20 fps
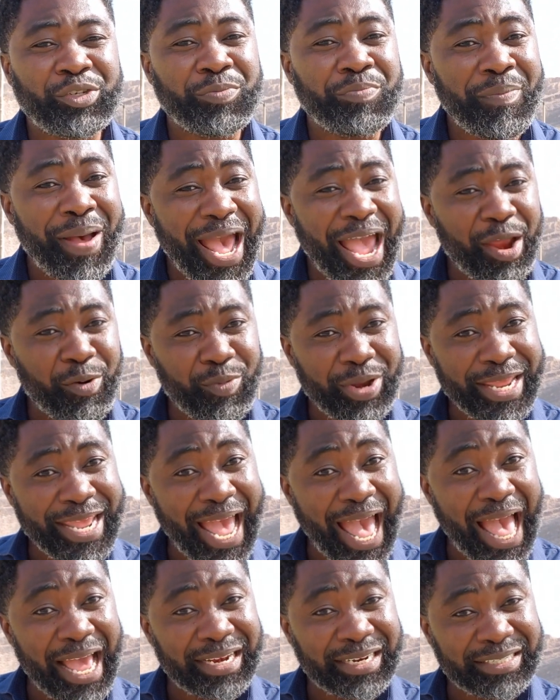my
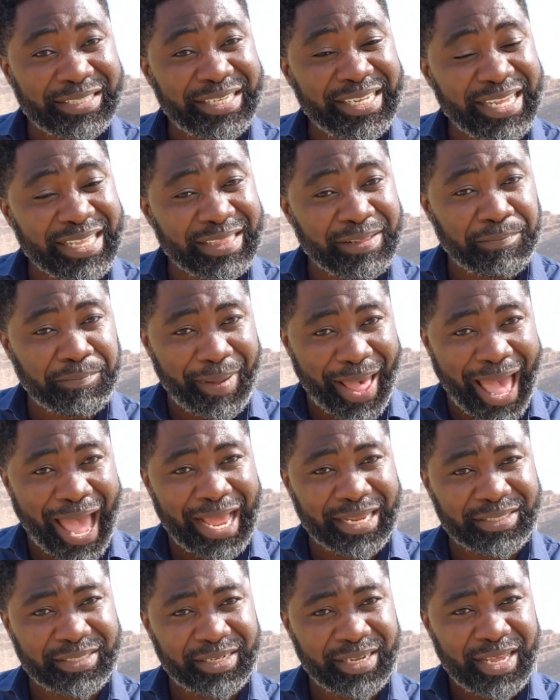reality in the
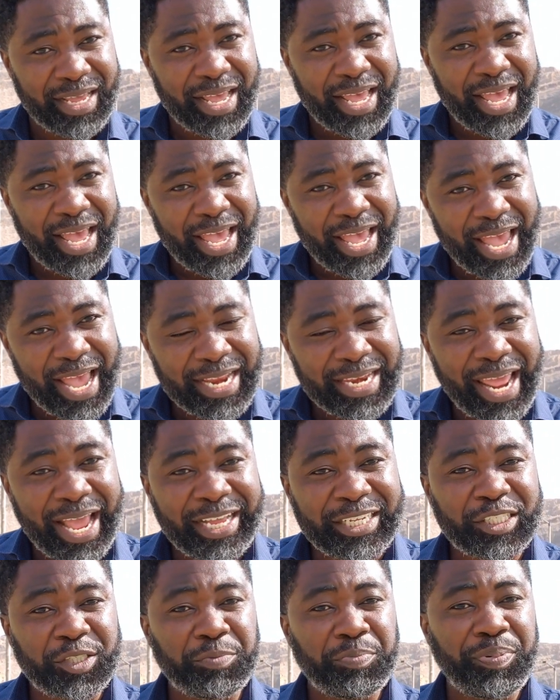past and
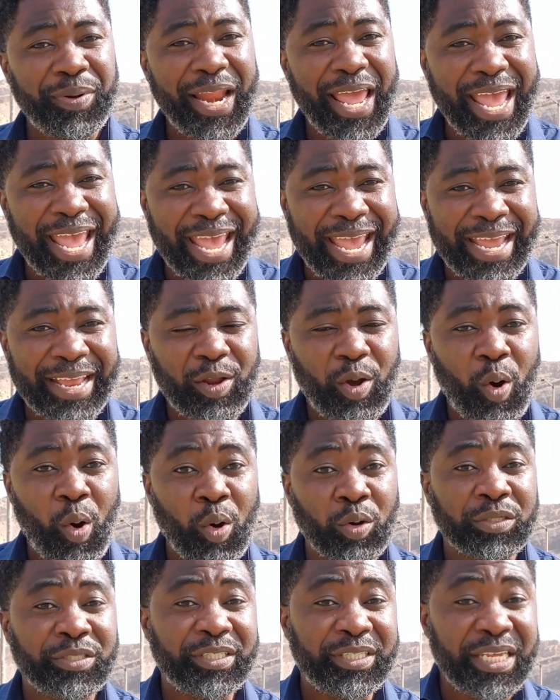explain
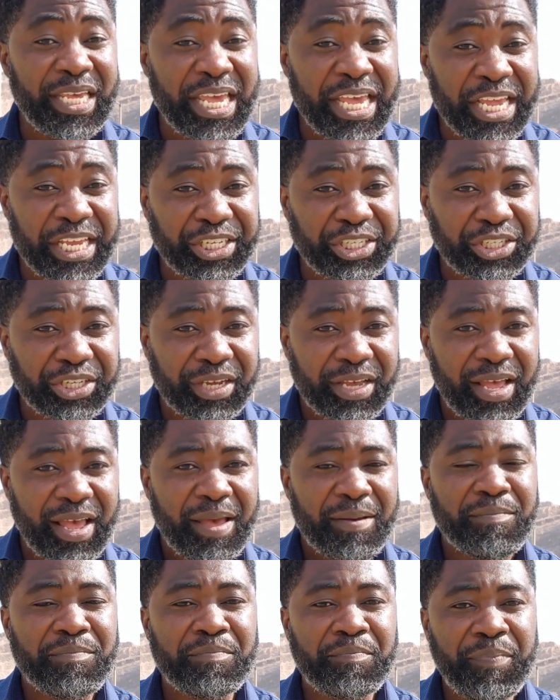or teach
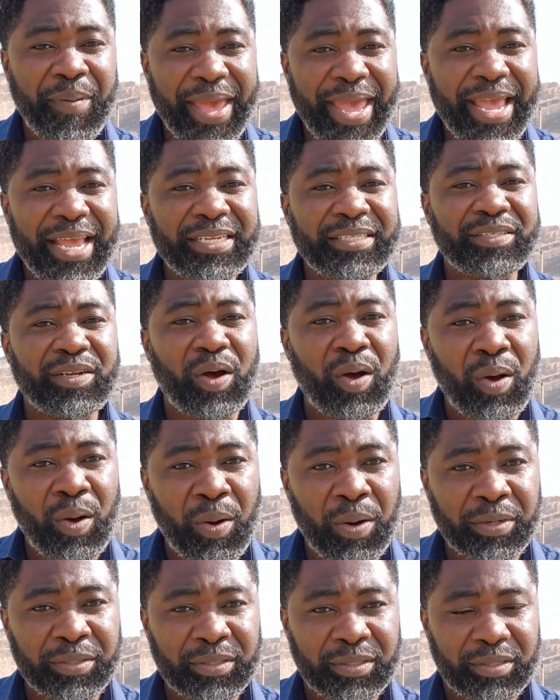based
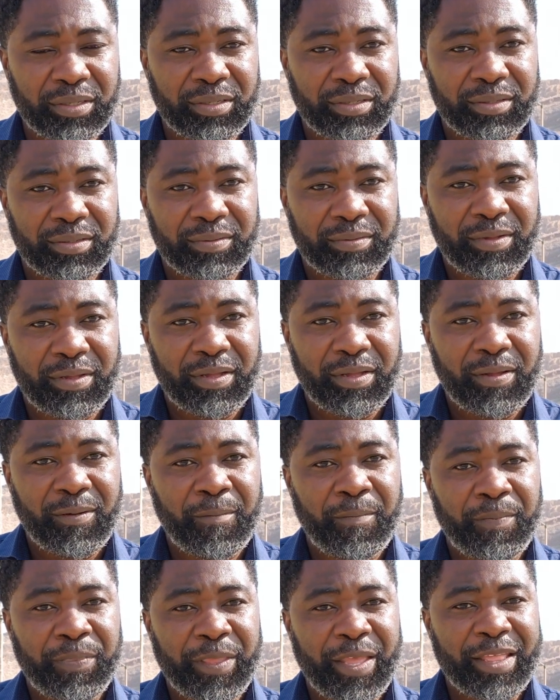on
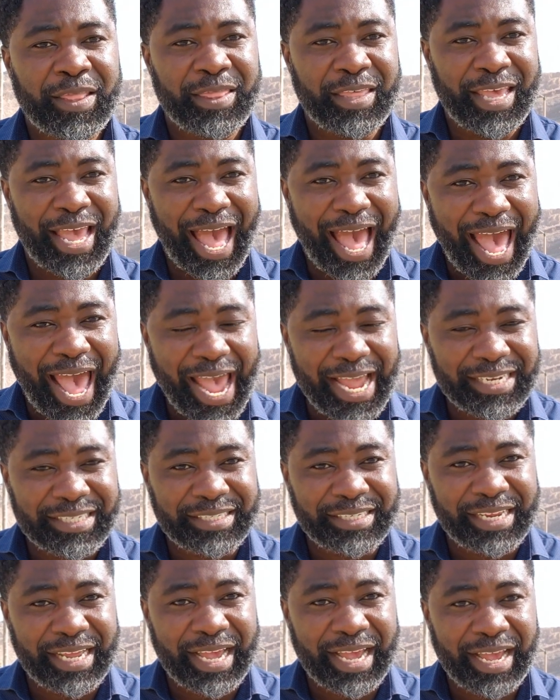the
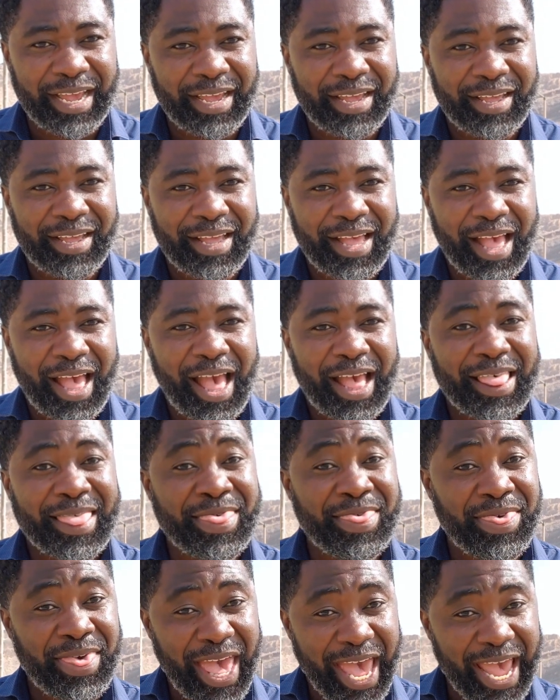idea
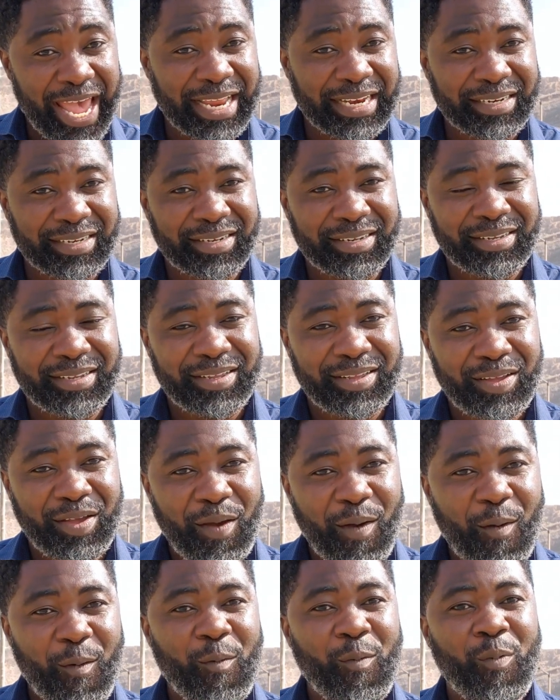then
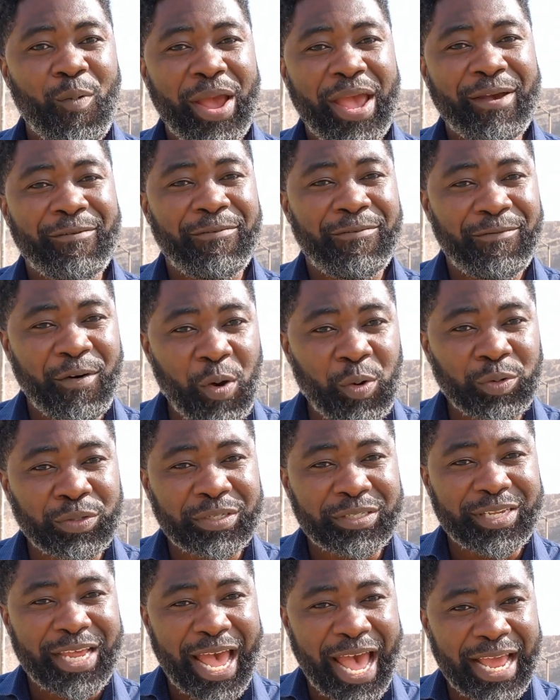where
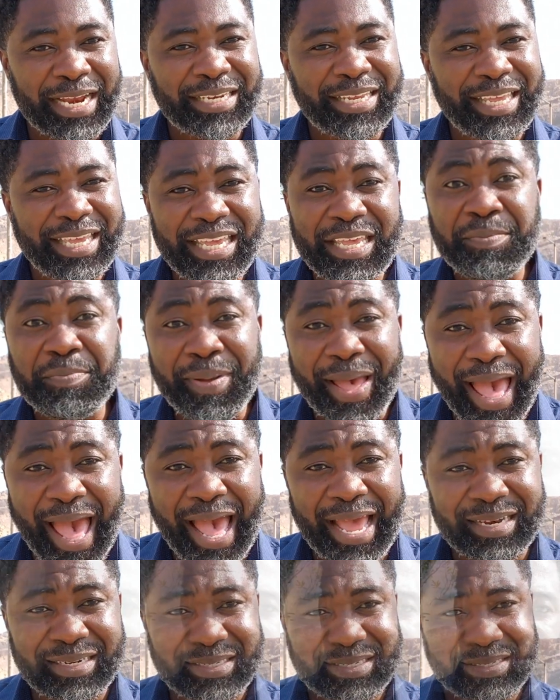phones had
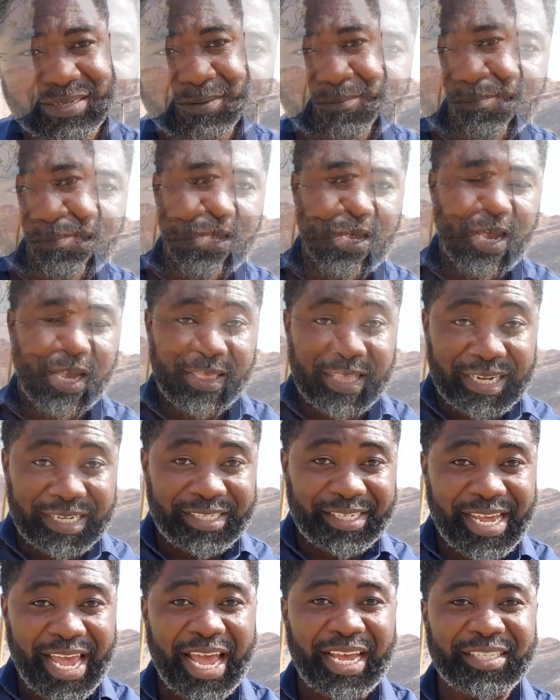keypads. The
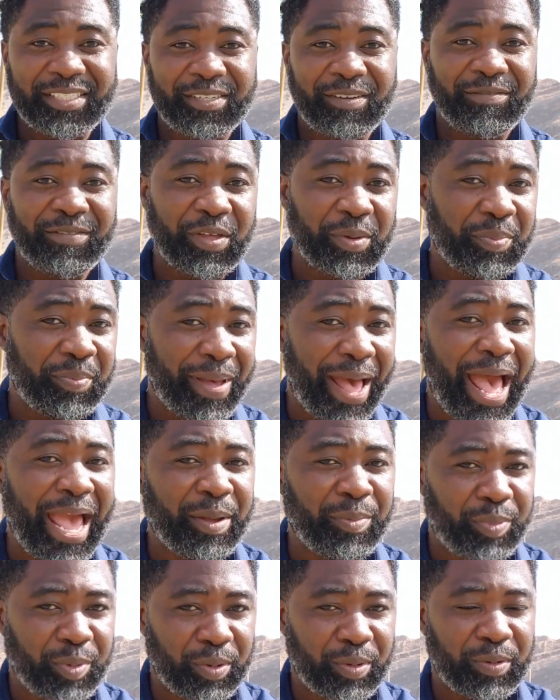text of the
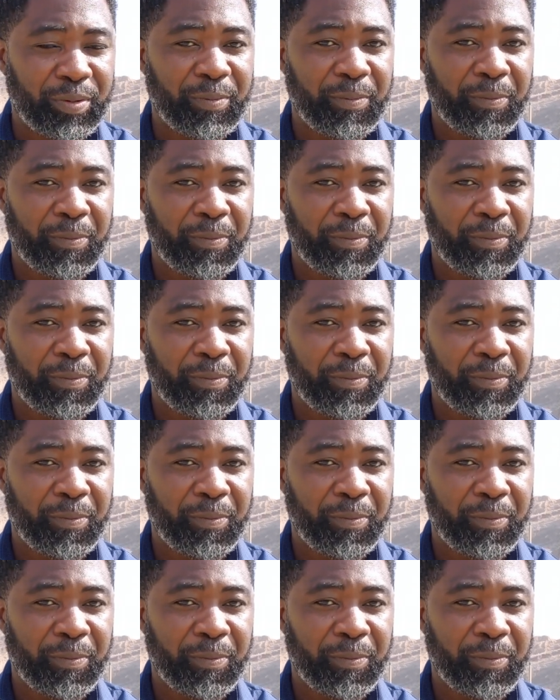Bible,